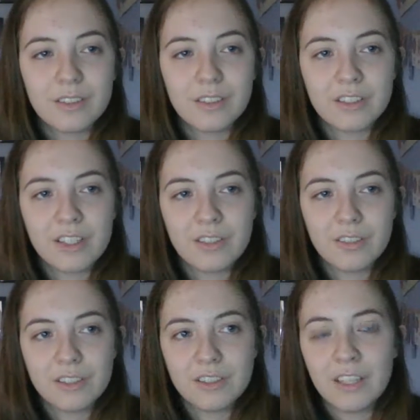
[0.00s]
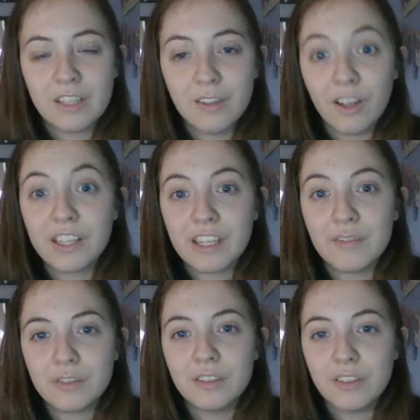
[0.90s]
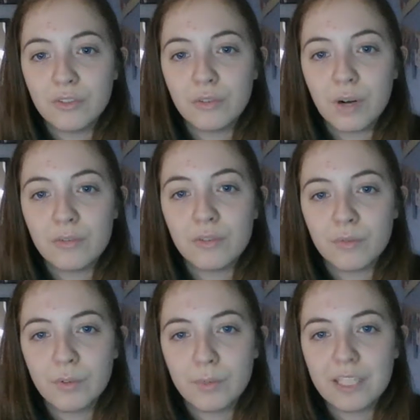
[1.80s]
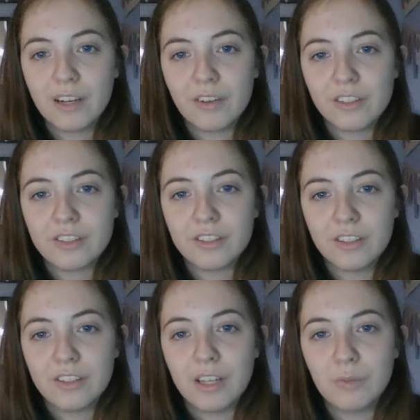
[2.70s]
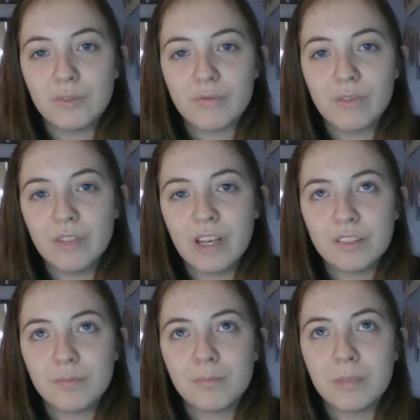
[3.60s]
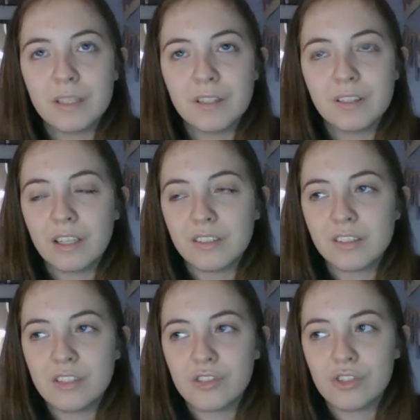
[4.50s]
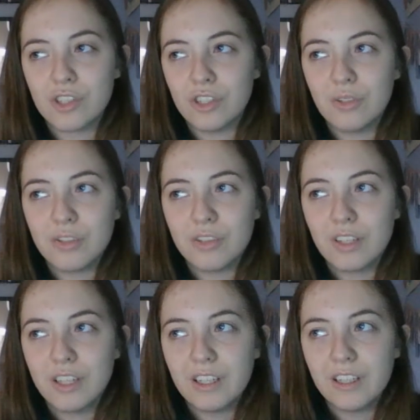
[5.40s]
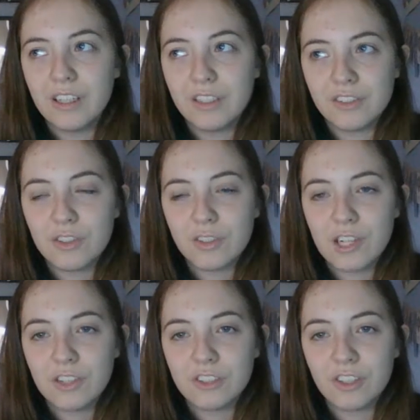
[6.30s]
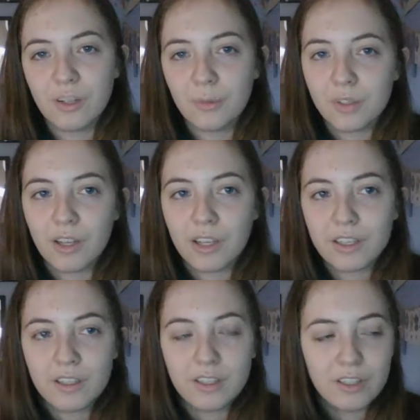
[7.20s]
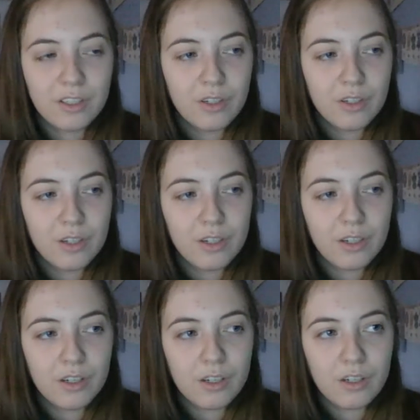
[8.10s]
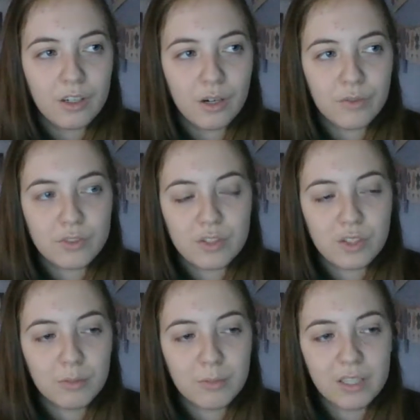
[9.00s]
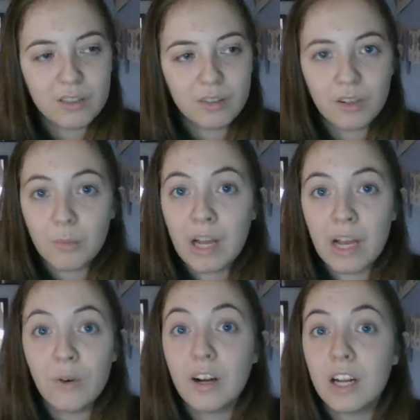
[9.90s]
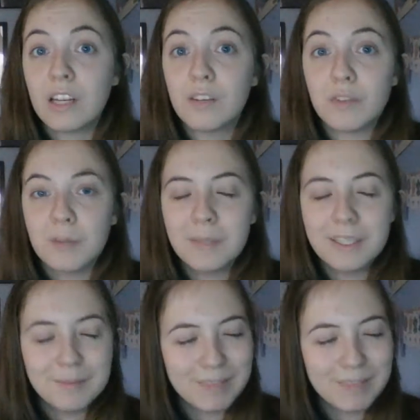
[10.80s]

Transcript: And then like every single other RWBY character that's introduced as a new character, I was like, after 2 minutes, I was like, wow, I love them.